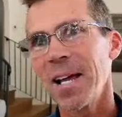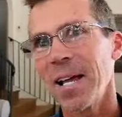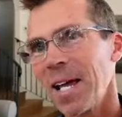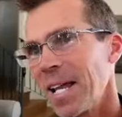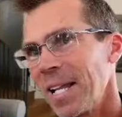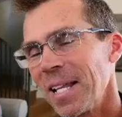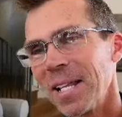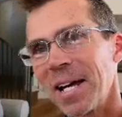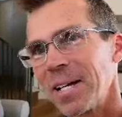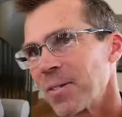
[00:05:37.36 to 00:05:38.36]
And
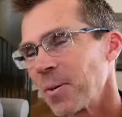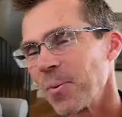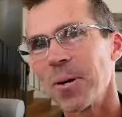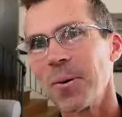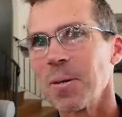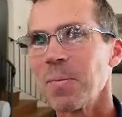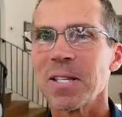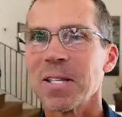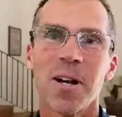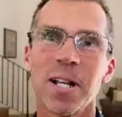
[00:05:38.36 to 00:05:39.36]
I started working with the
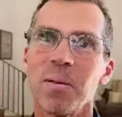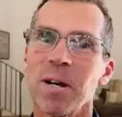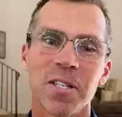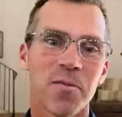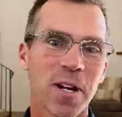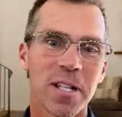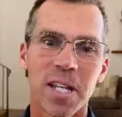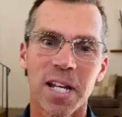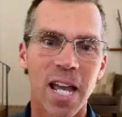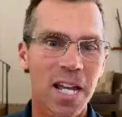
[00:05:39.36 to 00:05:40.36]
best friend, and the best friend's
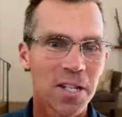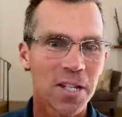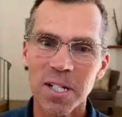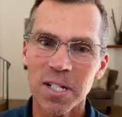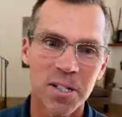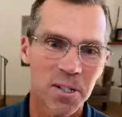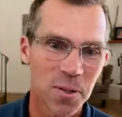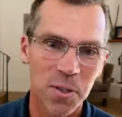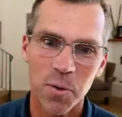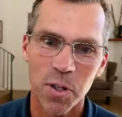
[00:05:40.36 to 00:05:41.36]
like, hey, you need to do
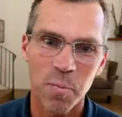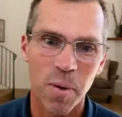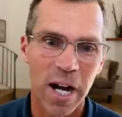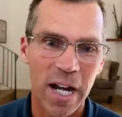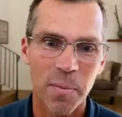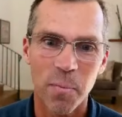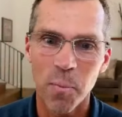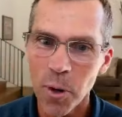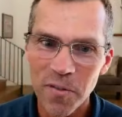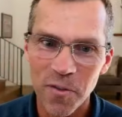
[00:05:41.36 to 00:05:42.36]
this with my
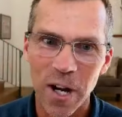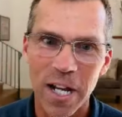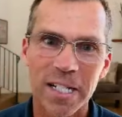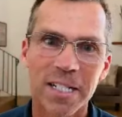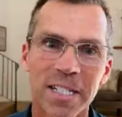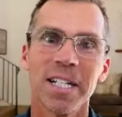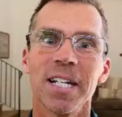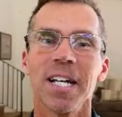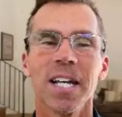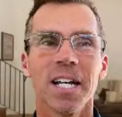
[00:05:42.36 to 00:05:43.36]
boyfriend.
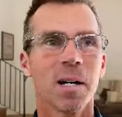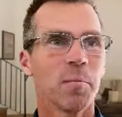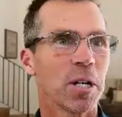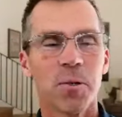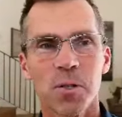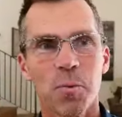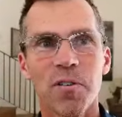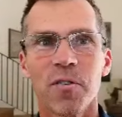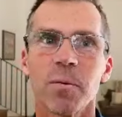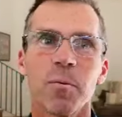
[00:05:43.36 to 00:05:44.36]
I'm like, who's your
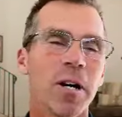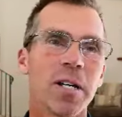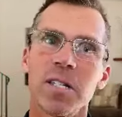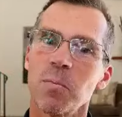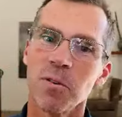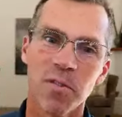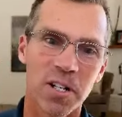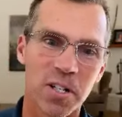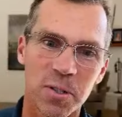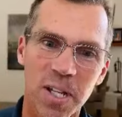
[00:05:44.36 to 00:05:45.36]
boyfriend? Well, he's a
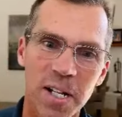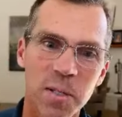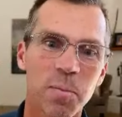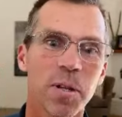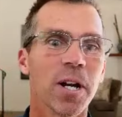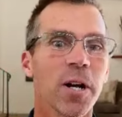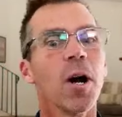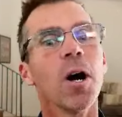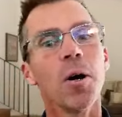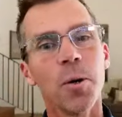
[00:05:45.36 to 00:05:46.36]
professional tennis player.
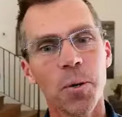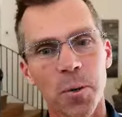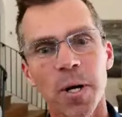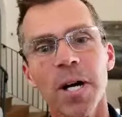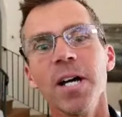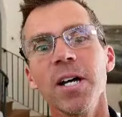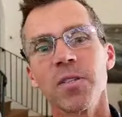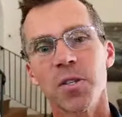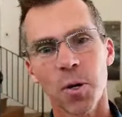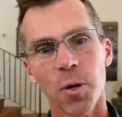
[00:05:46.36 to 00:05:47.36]
Oh,
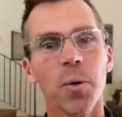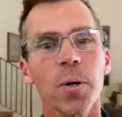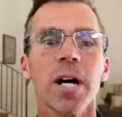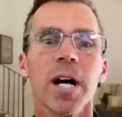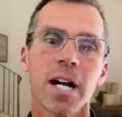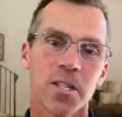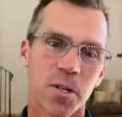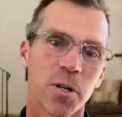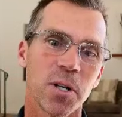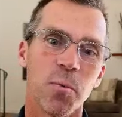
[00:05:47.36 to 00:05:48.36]
so I
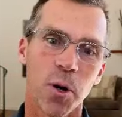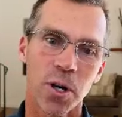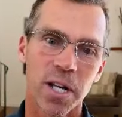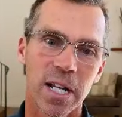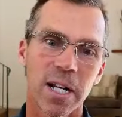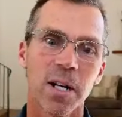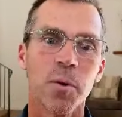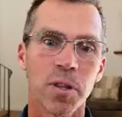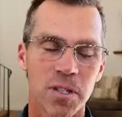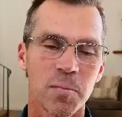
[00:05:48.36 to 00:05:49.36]
started working with
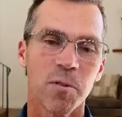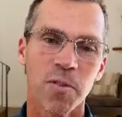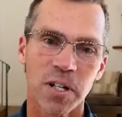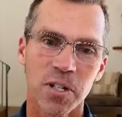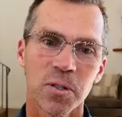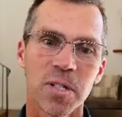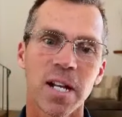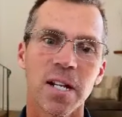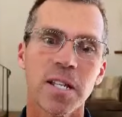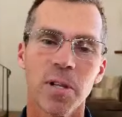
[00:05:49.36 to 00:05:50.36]
this professional
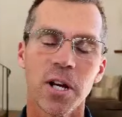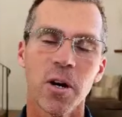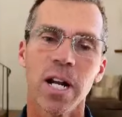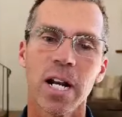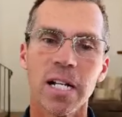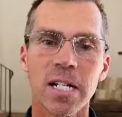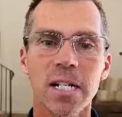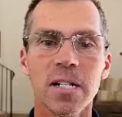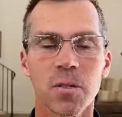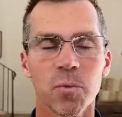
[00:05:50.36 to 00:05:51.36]
tennis player, and I
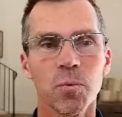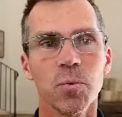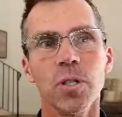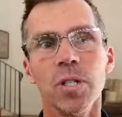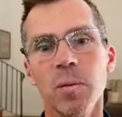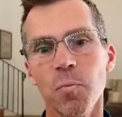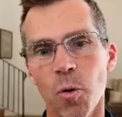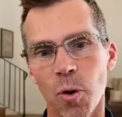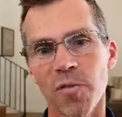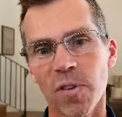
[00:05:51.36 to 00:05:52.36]
needed to really
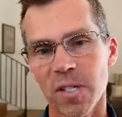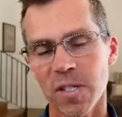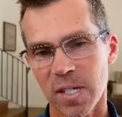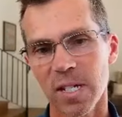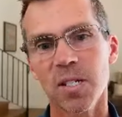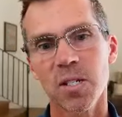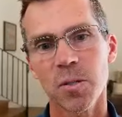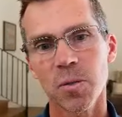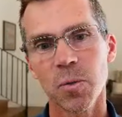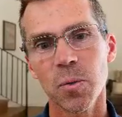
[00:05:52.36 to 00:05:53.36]
morph this
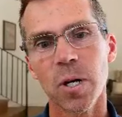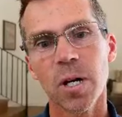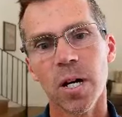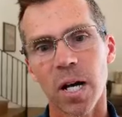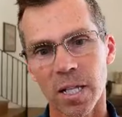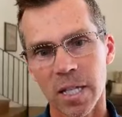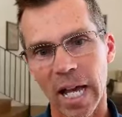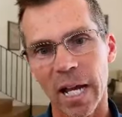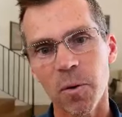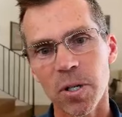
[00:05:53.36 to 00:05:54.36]
into a
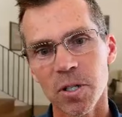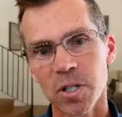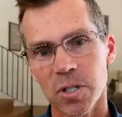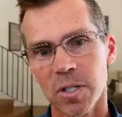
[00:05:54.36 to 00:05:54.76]
language